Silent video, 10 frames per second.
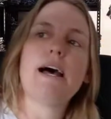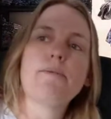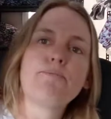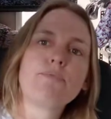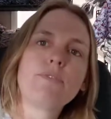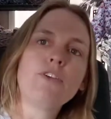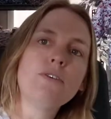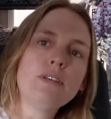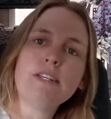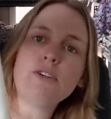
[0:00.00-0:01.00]
um,
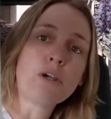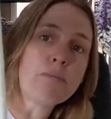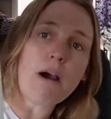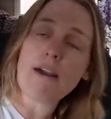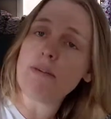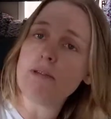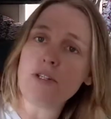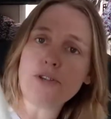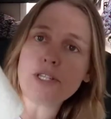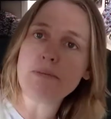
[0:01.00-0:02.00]
you, you could buy them and
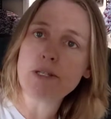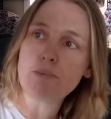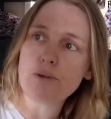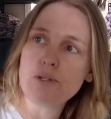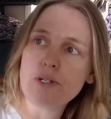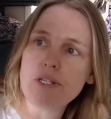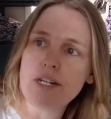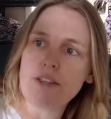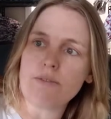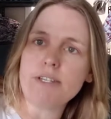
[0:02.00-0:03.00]
use them as boosters
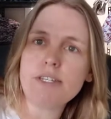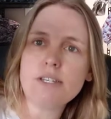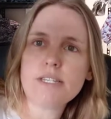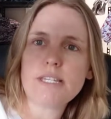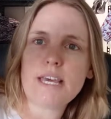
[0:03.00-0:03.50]
in other inserts.